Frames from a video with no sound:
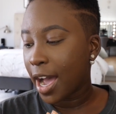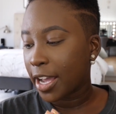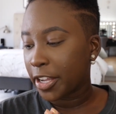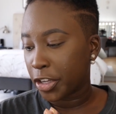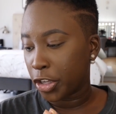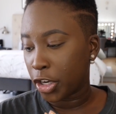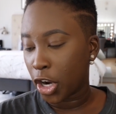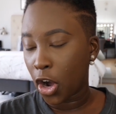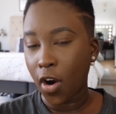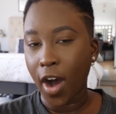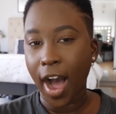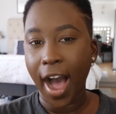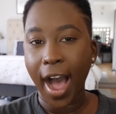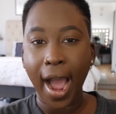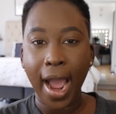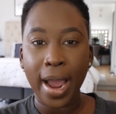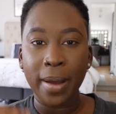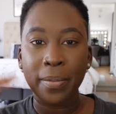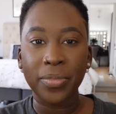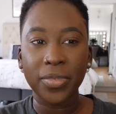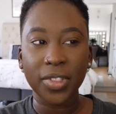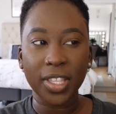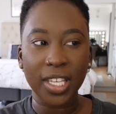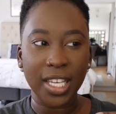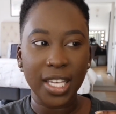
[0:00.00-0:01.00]
You know,
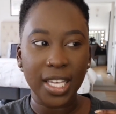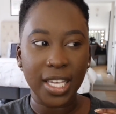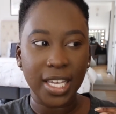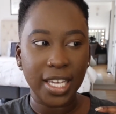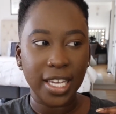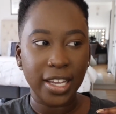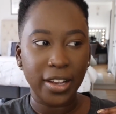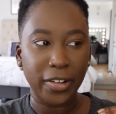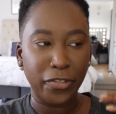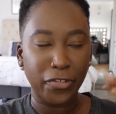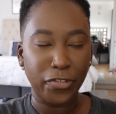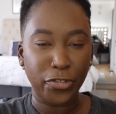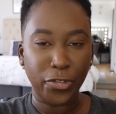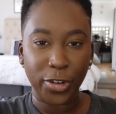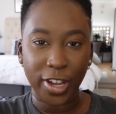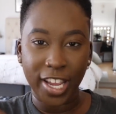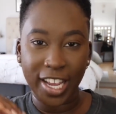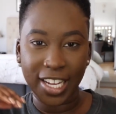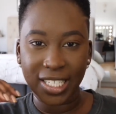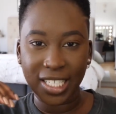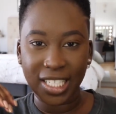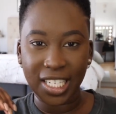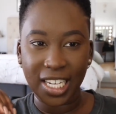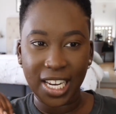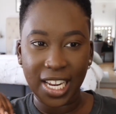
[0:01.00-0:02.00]
I'm the
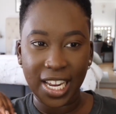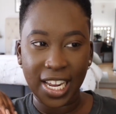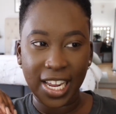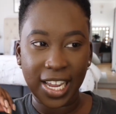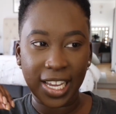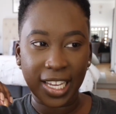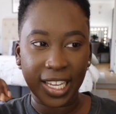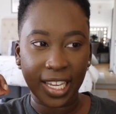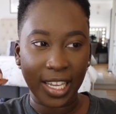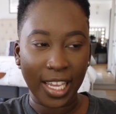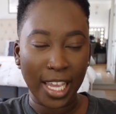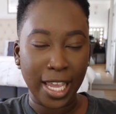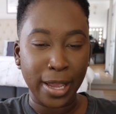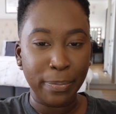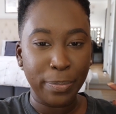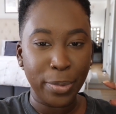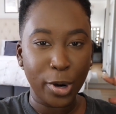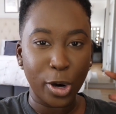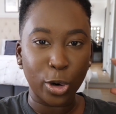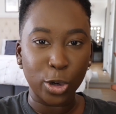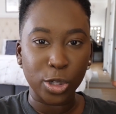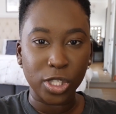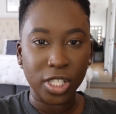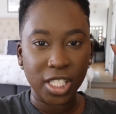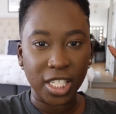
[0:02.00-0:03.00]
frantic,
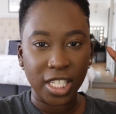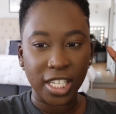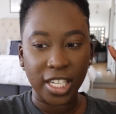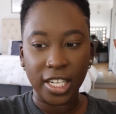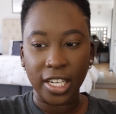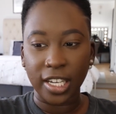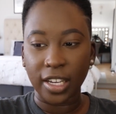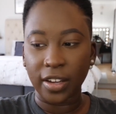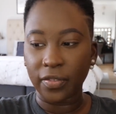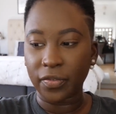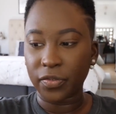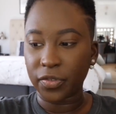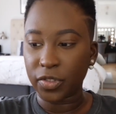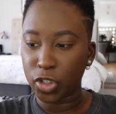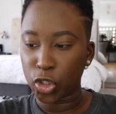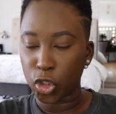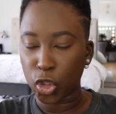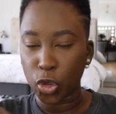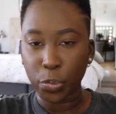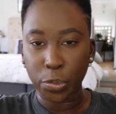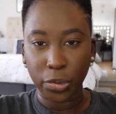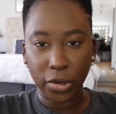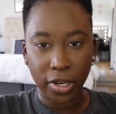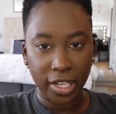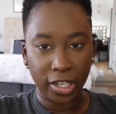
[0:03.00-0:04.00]
impulsive,
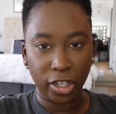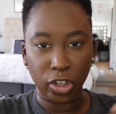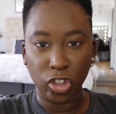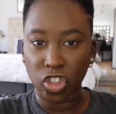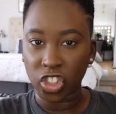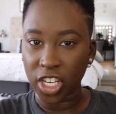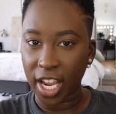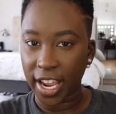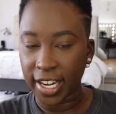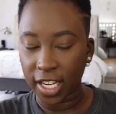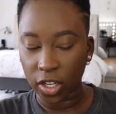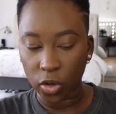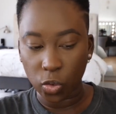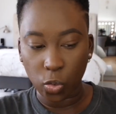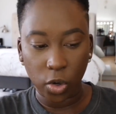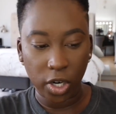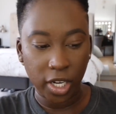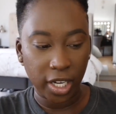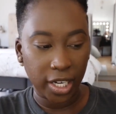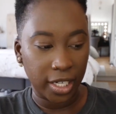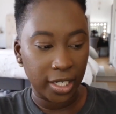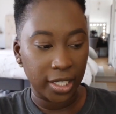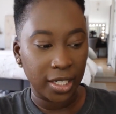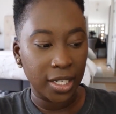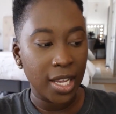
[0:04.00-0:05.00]
super energetic
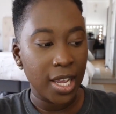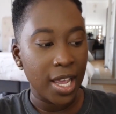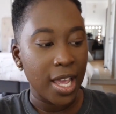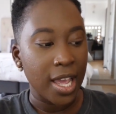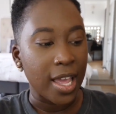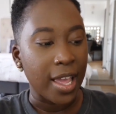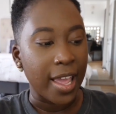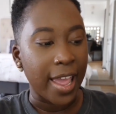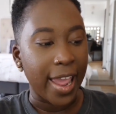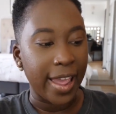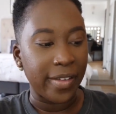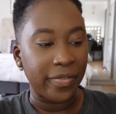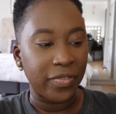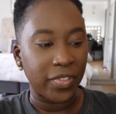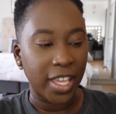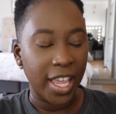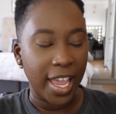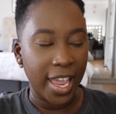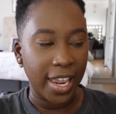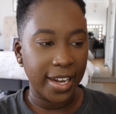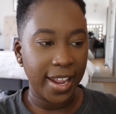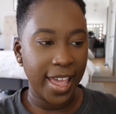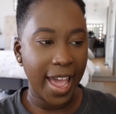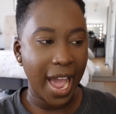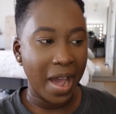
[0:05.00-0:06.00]
one, and
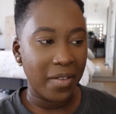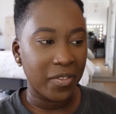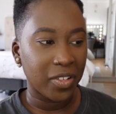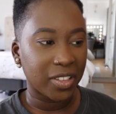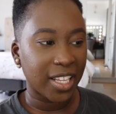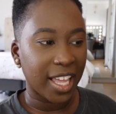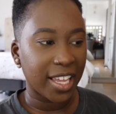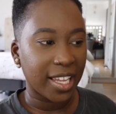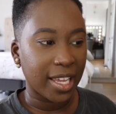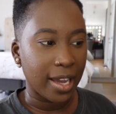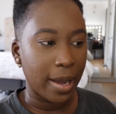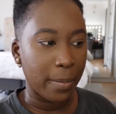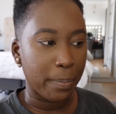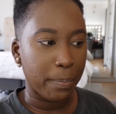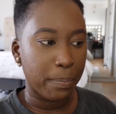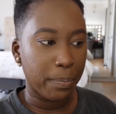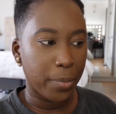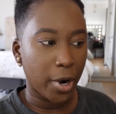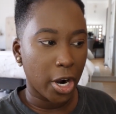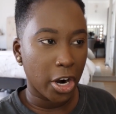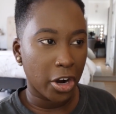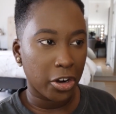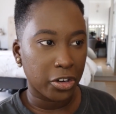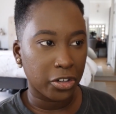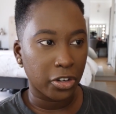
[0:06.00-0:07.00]
then having like a
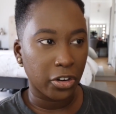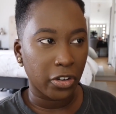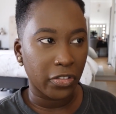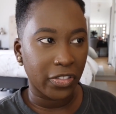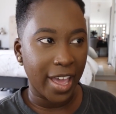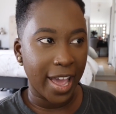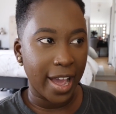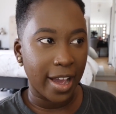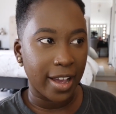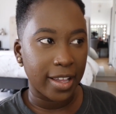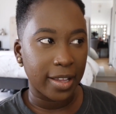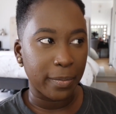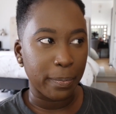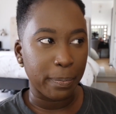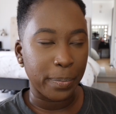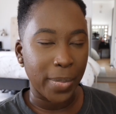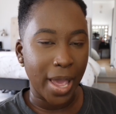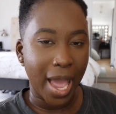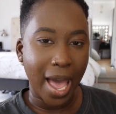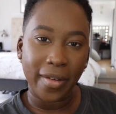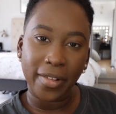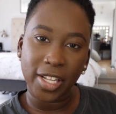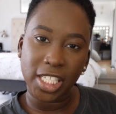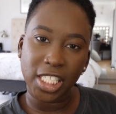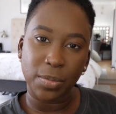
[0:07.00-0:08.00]
partner that
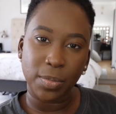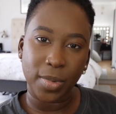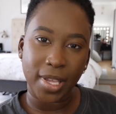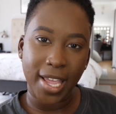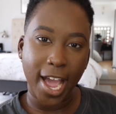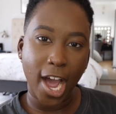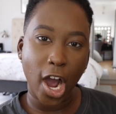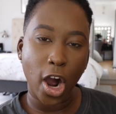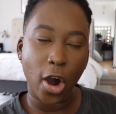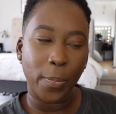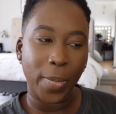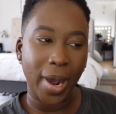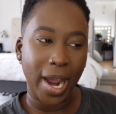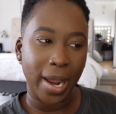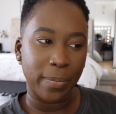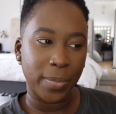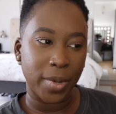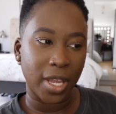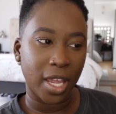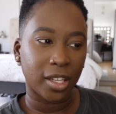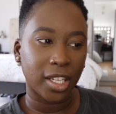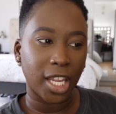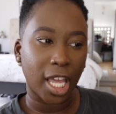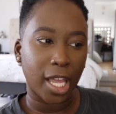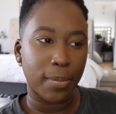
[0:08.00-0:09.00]
balanced me out by
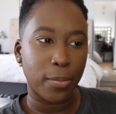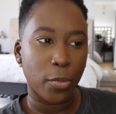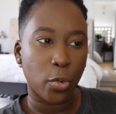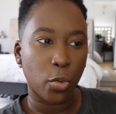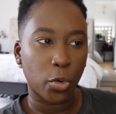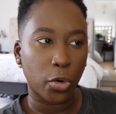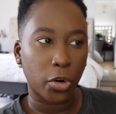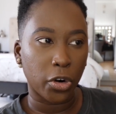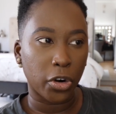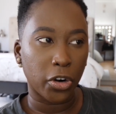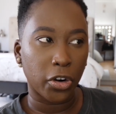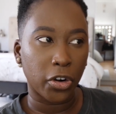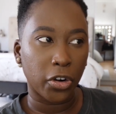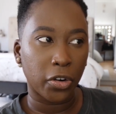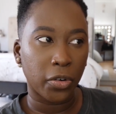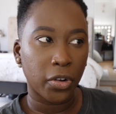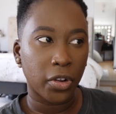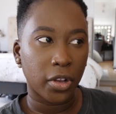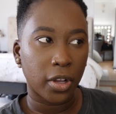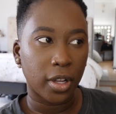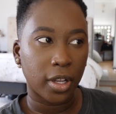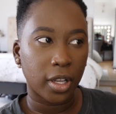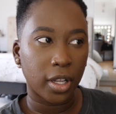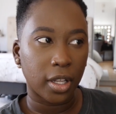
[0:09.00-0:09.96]
being like more